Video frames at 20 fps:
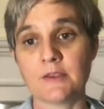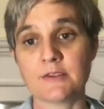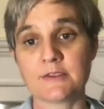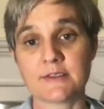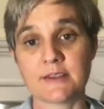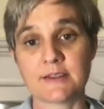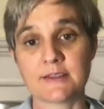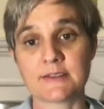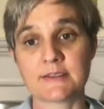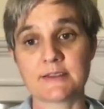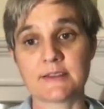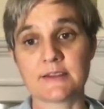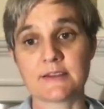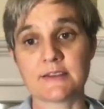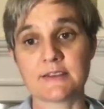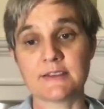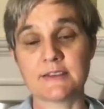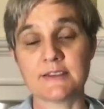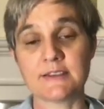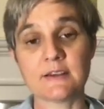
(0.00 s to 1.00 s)
since the
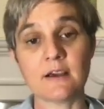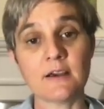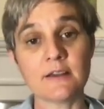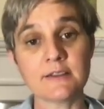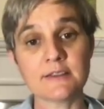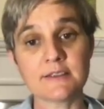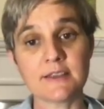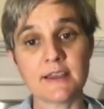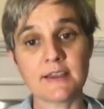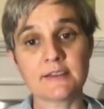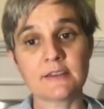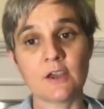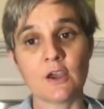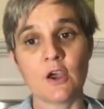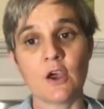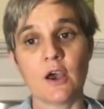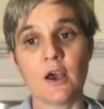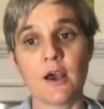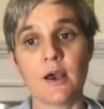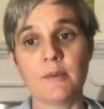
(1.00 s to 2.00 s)
disease onset,
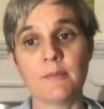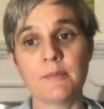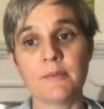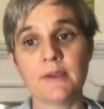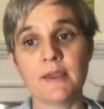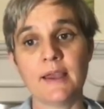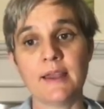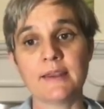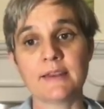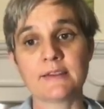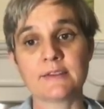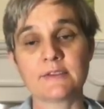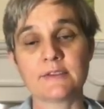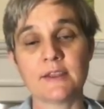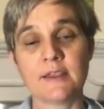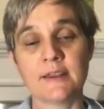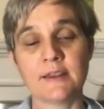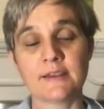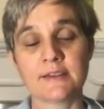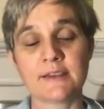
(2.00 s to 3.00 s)
and
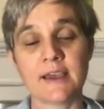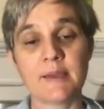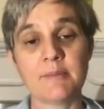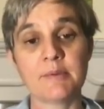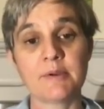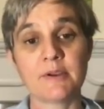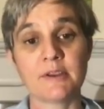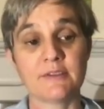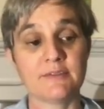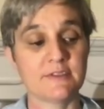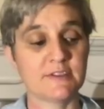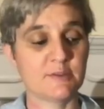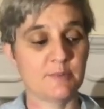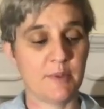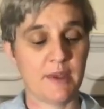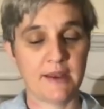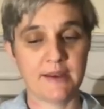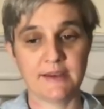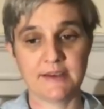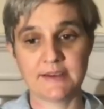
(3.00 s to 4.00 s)
a time period even
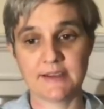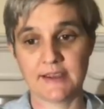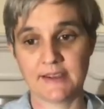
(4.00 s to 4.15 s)
spanning